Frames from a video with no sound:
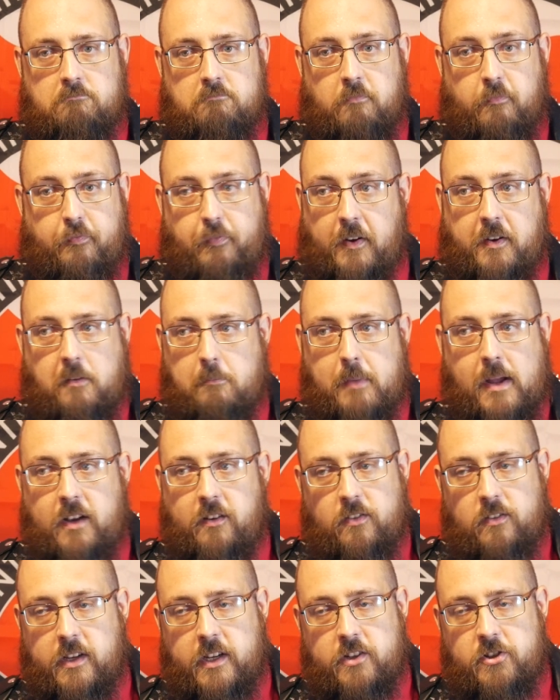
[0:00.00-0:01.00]

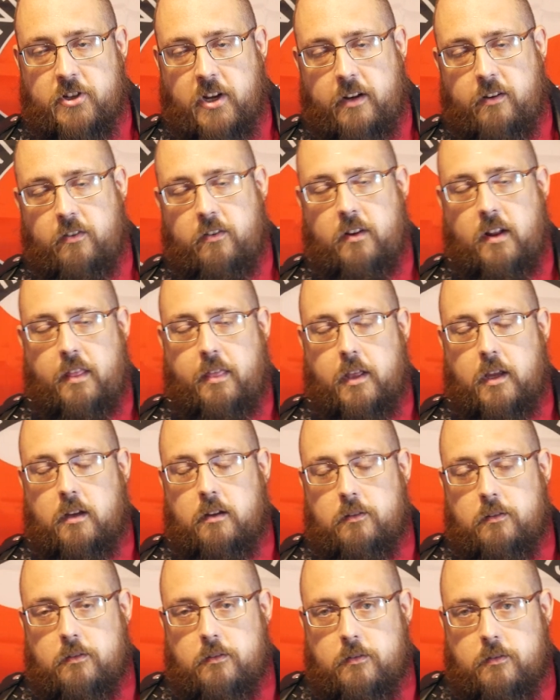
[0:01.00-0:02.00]
Fundamentally, it changes nothing.
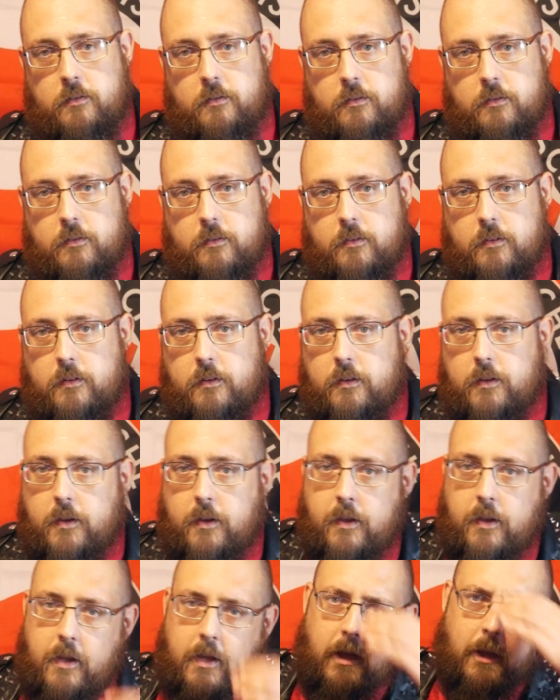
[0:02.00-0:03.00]

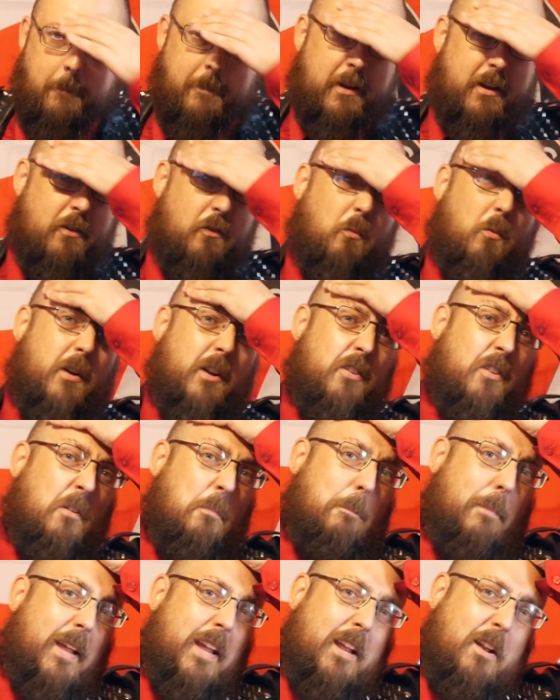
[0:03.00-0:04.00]
Because what does it
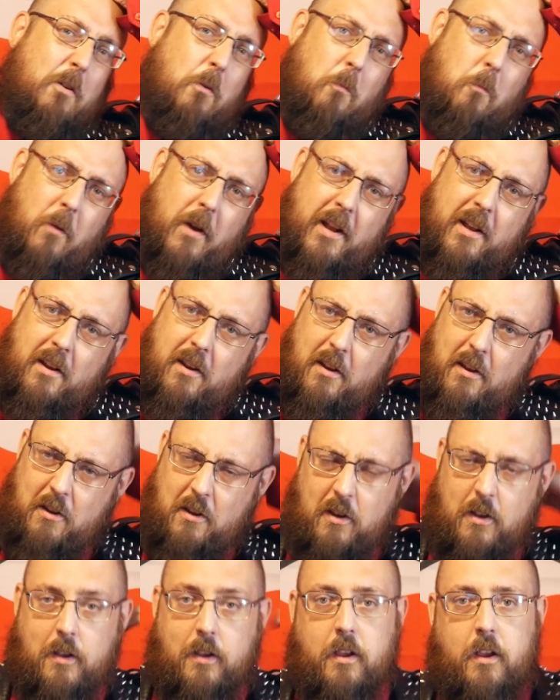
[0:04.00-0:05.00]
mean when
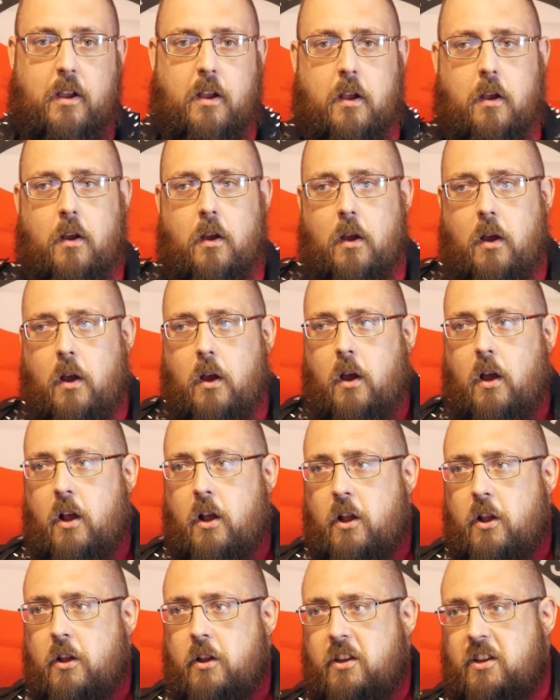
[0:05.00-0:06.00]

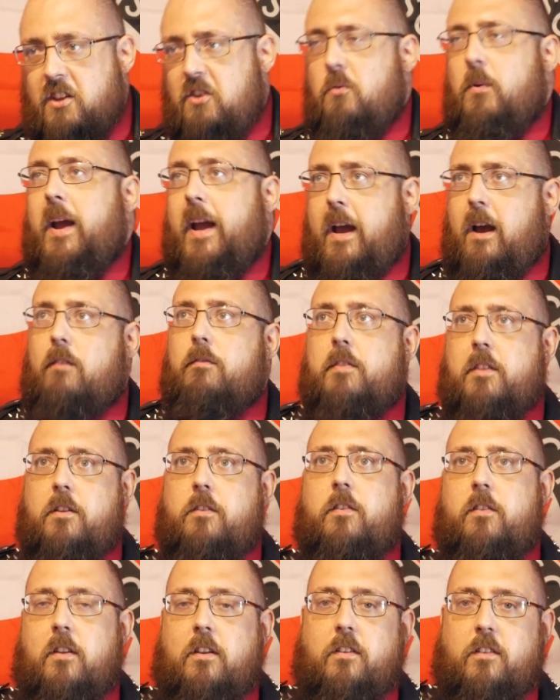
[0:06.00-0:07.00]
you have
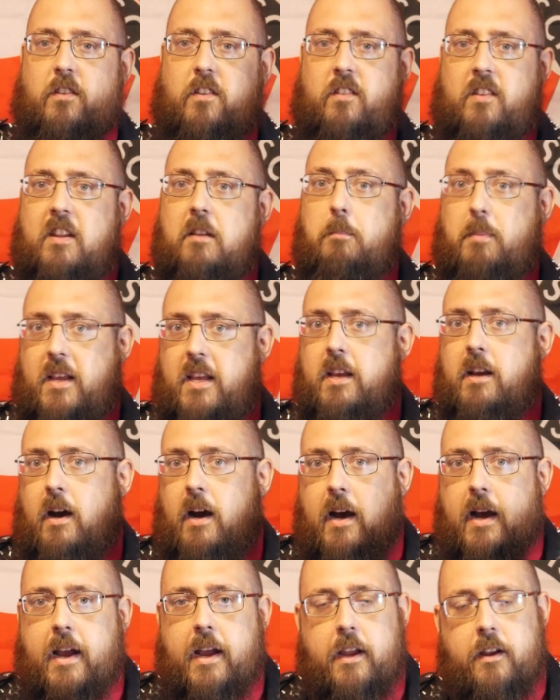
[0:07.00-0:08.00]
this
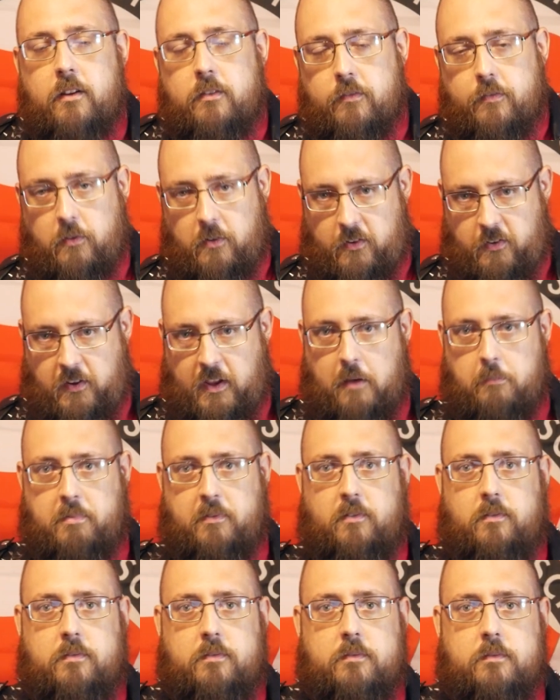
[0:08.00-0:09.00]
CPI, for
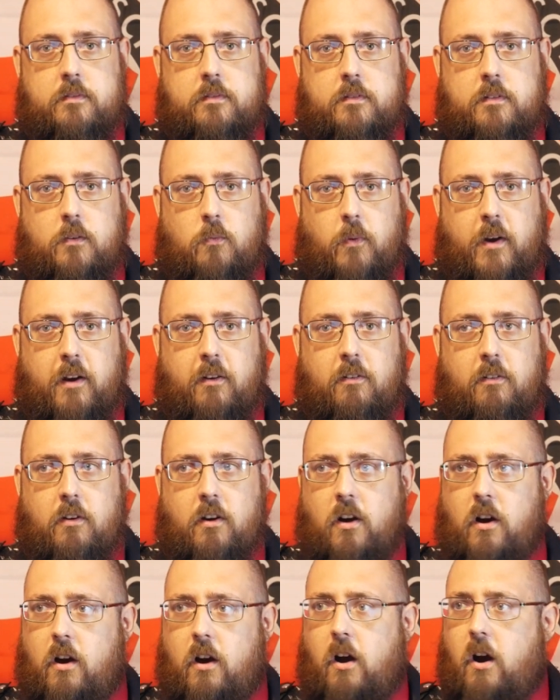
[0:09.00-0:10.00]
example, where
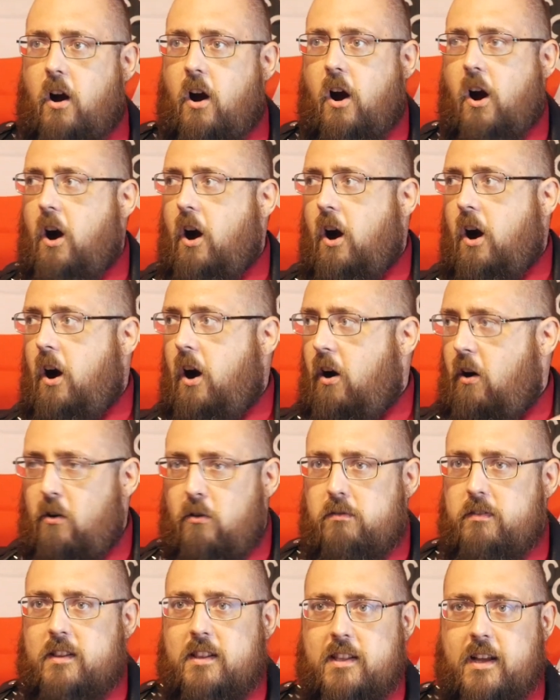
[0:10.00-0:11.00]

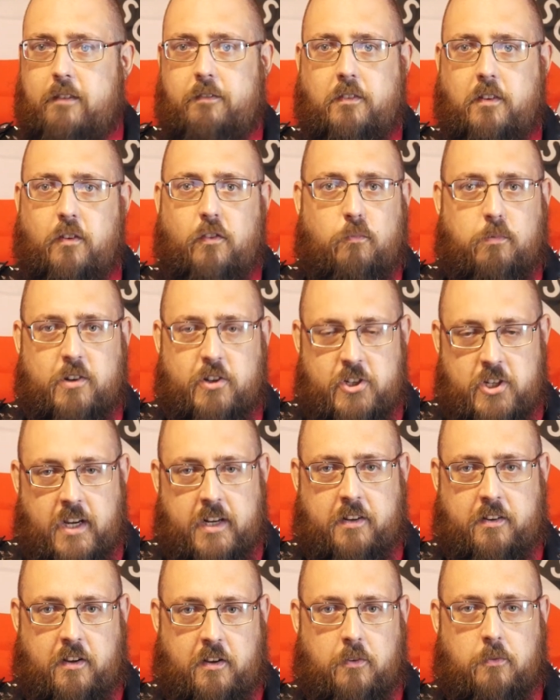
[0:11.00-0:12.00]
all the leftists
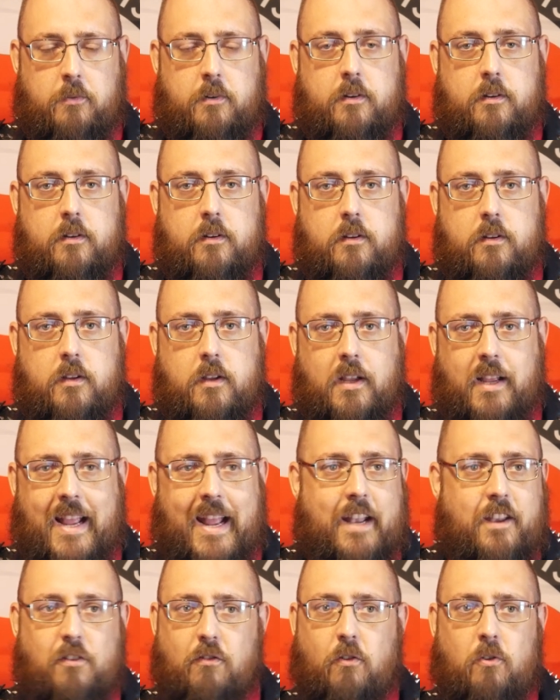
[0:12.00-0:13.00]
reject you,
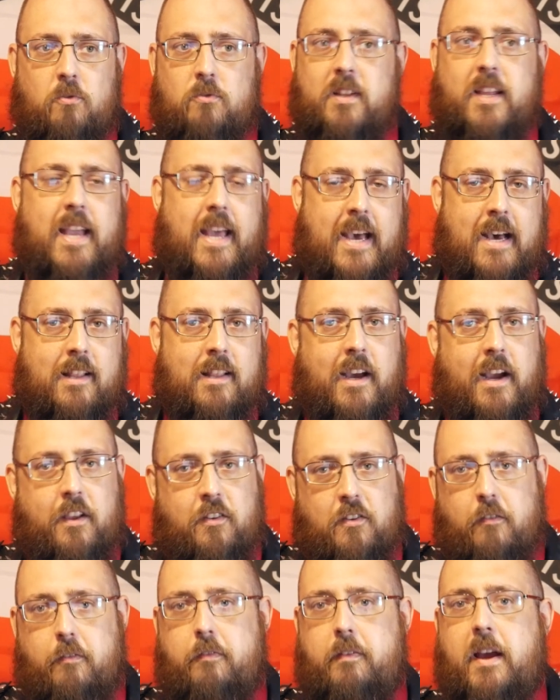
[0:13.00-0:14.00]
and your only
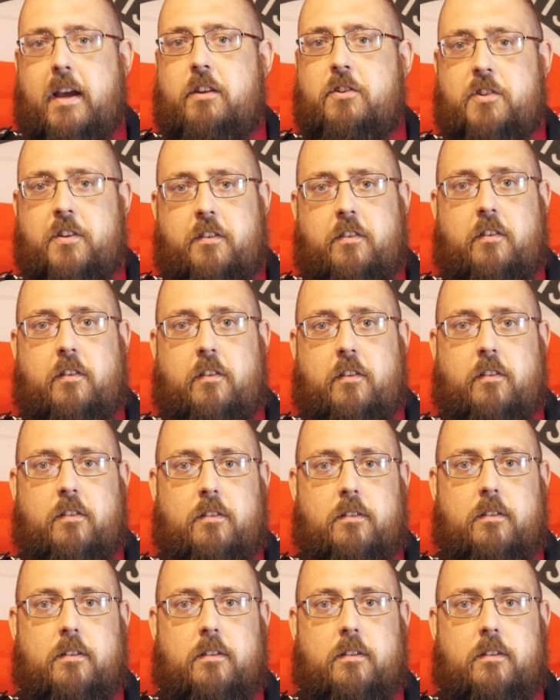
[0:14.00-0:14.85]
allies are fascists